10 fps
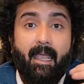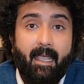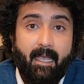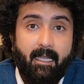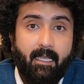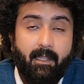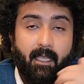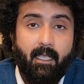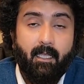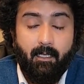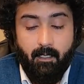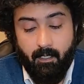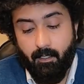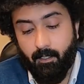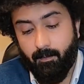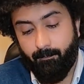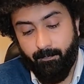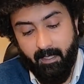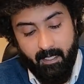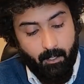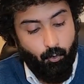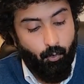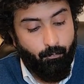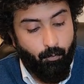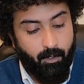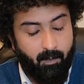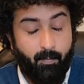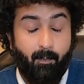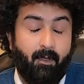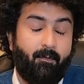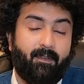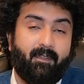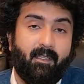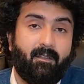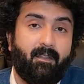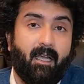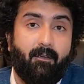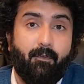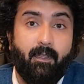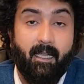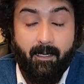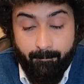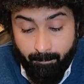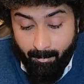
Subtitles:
and they can go for their permanent residency after that.